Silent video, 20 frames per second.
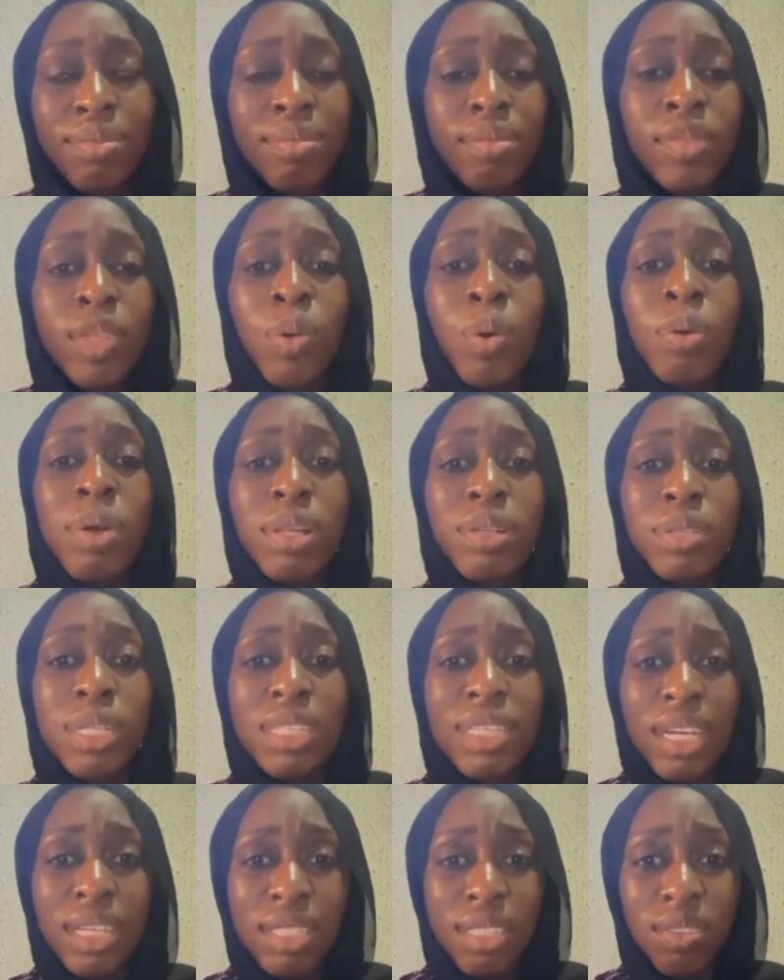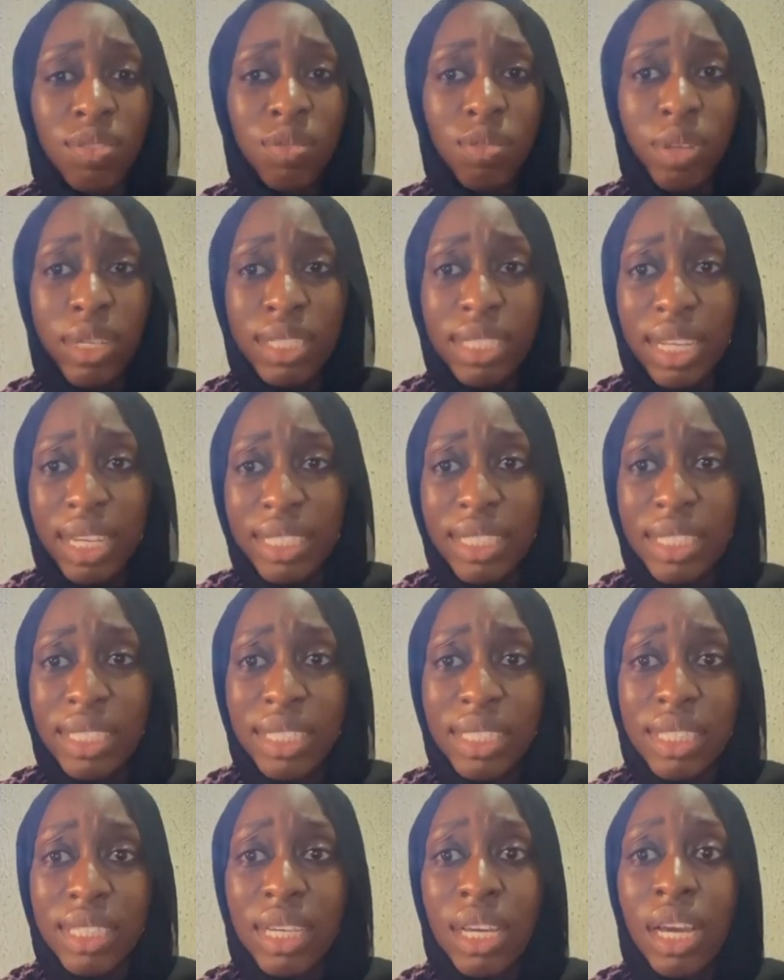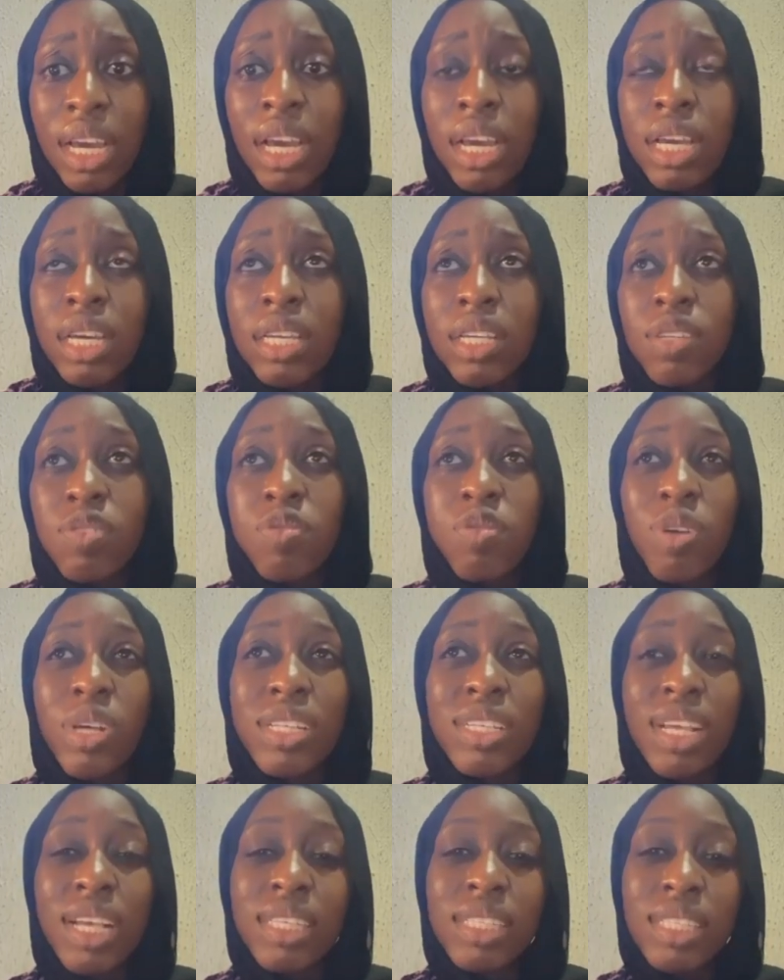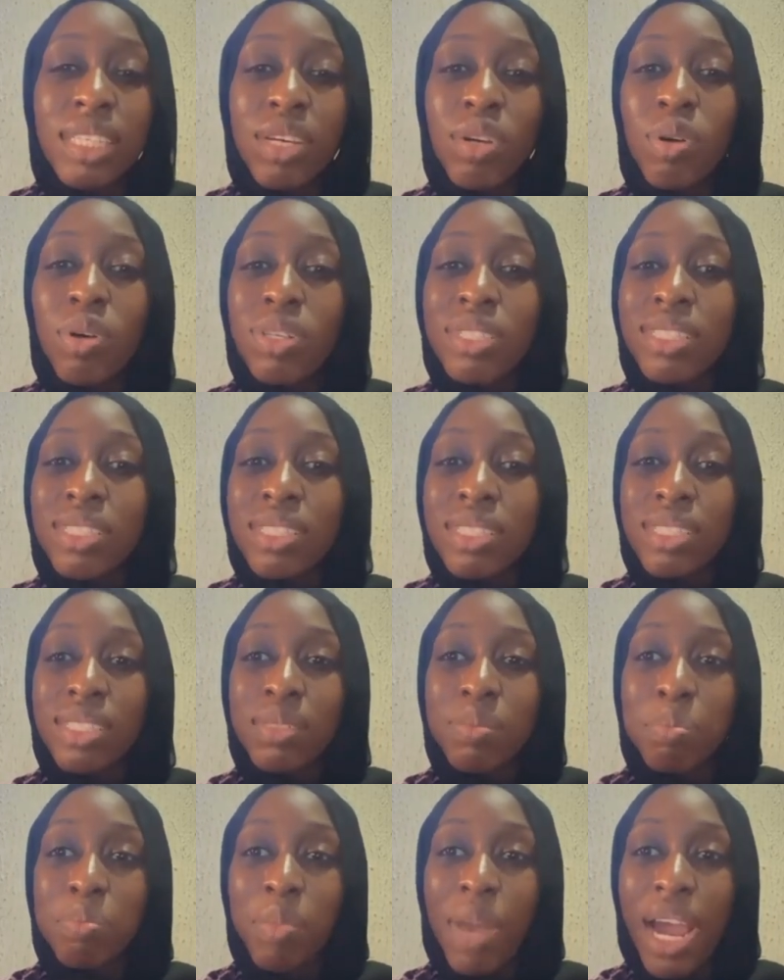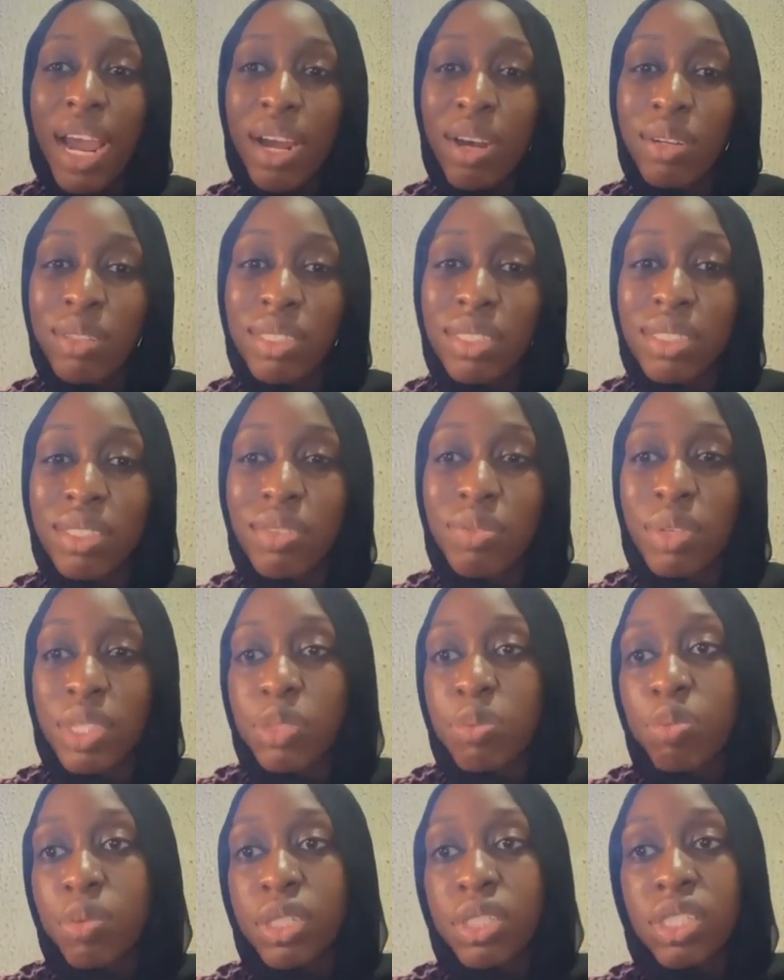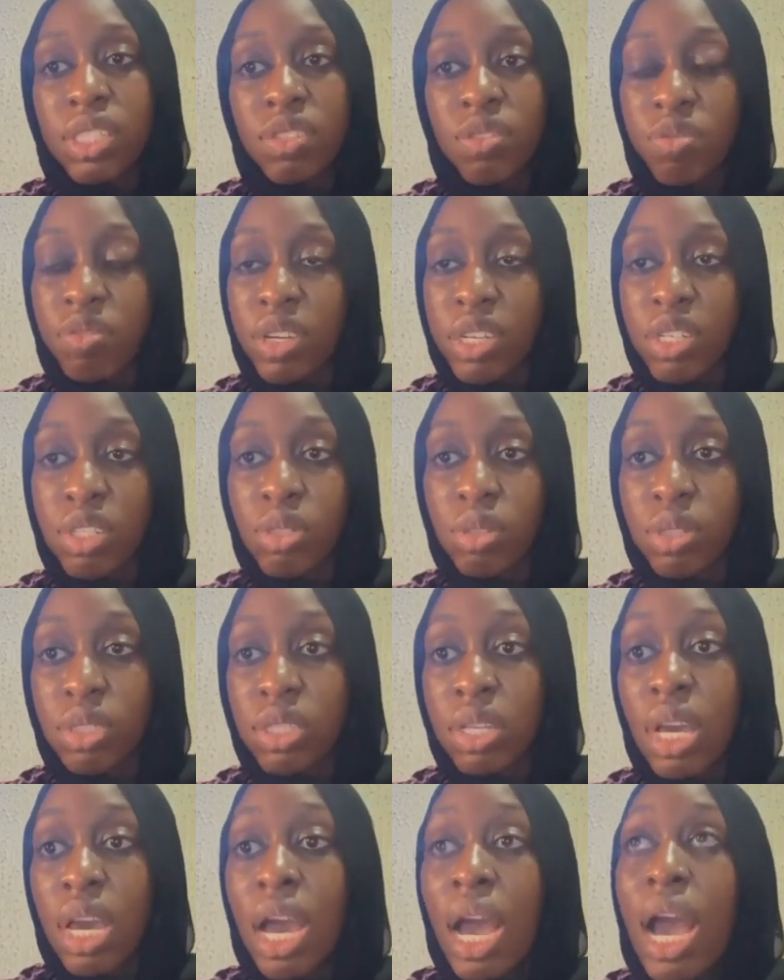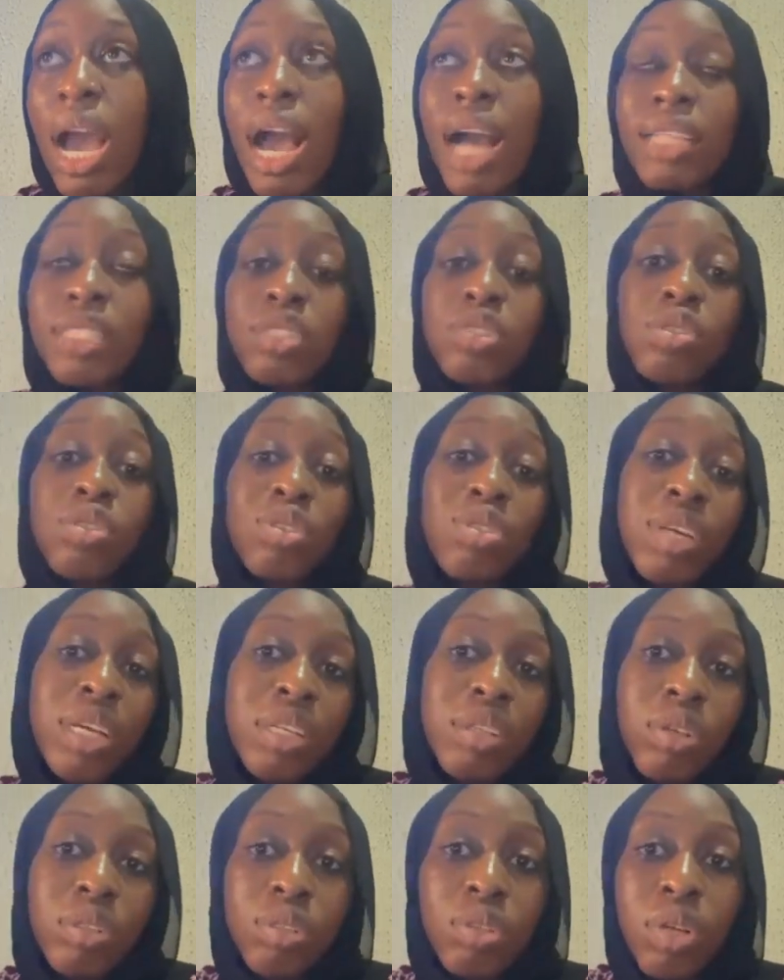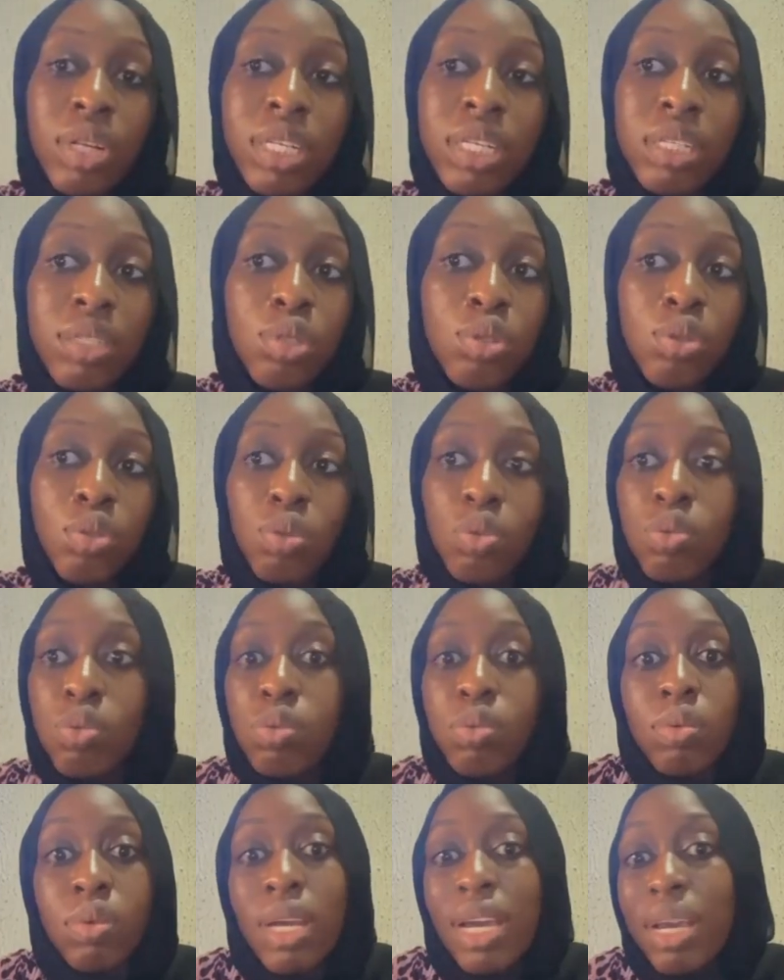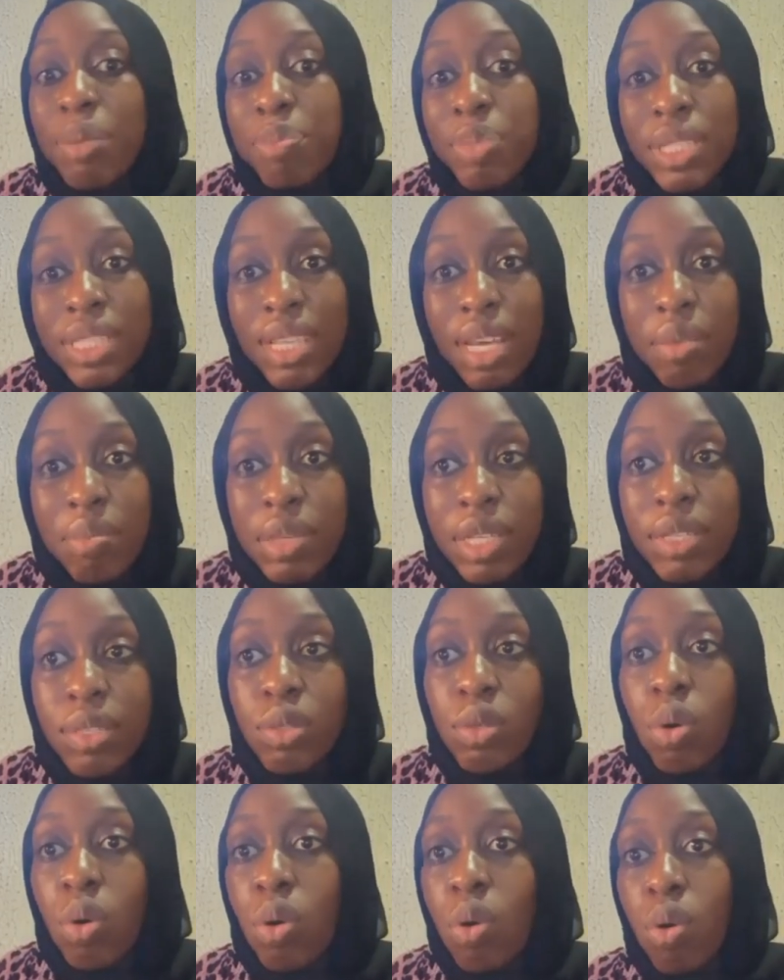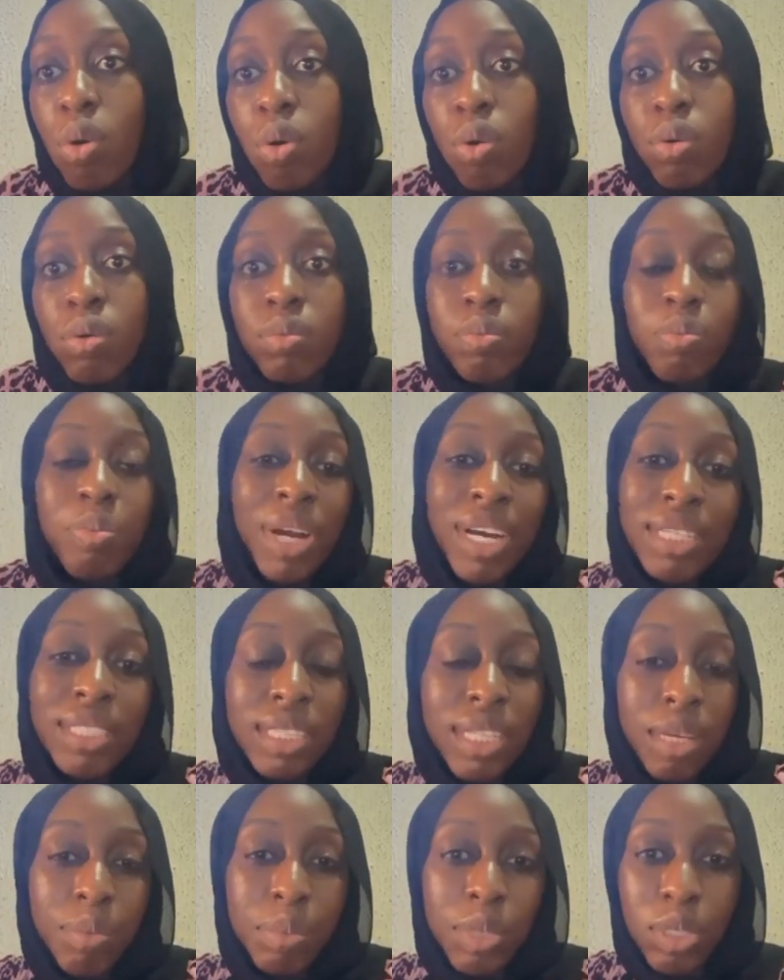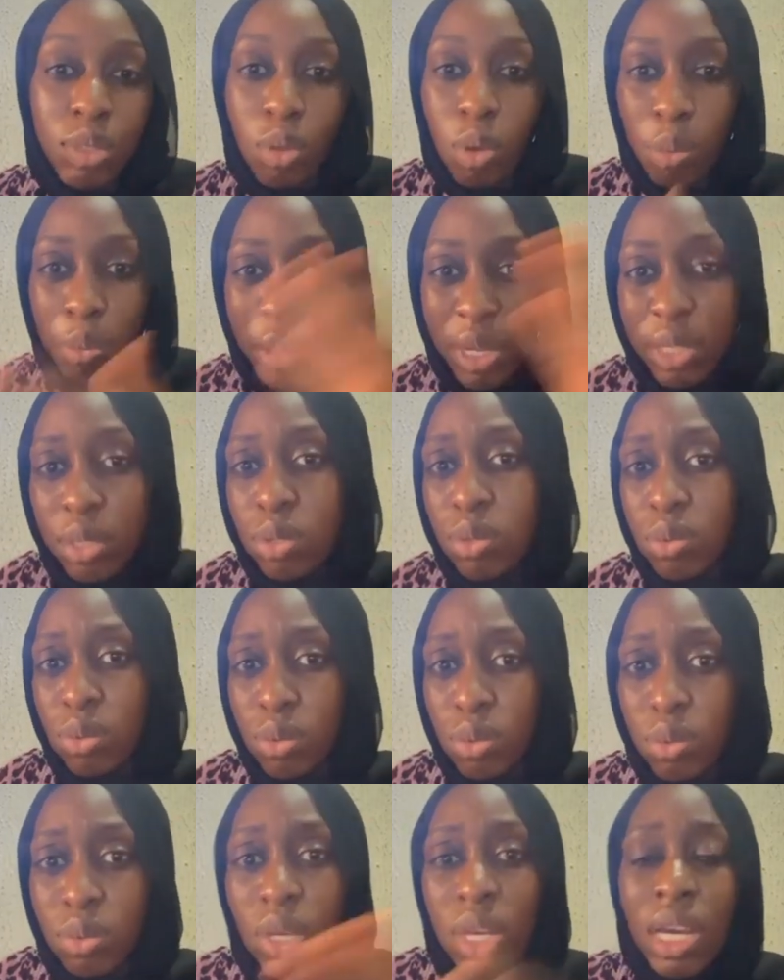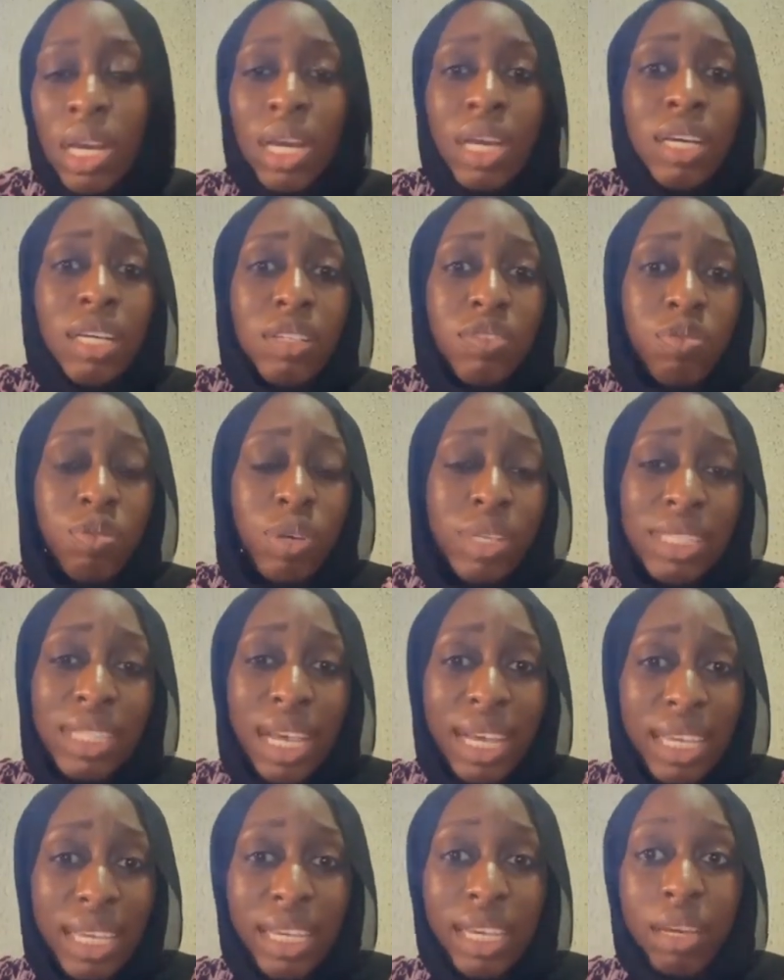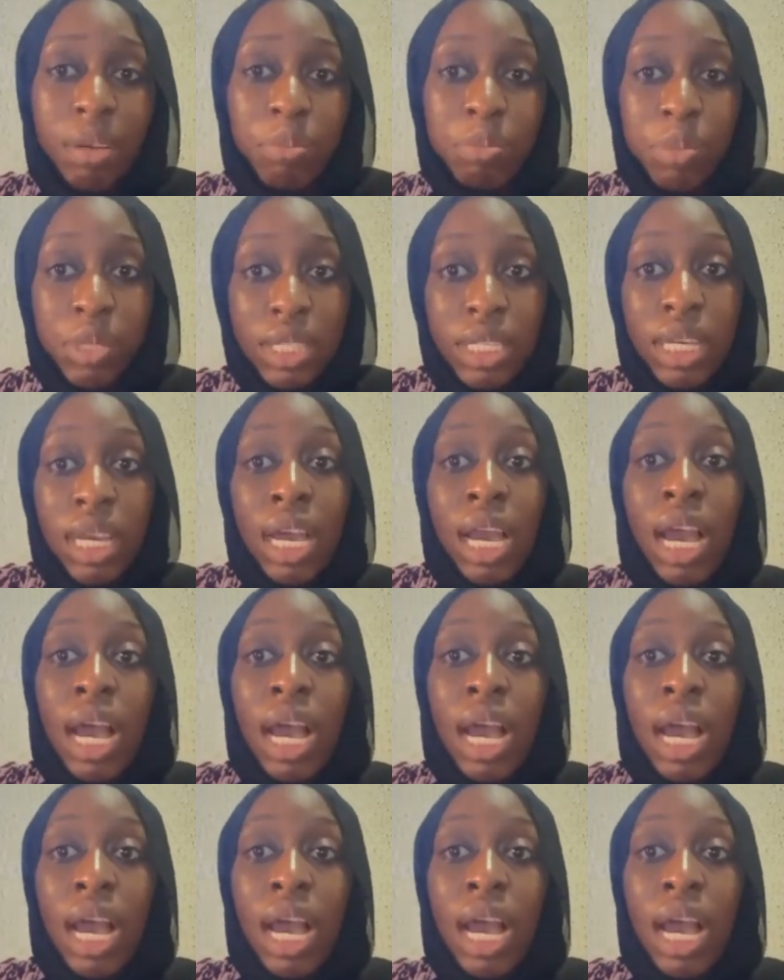when we're looking at influenza C causes mild respiratory infections, and it usually does not lead to epidemics or pandemics compared to influenza A and B.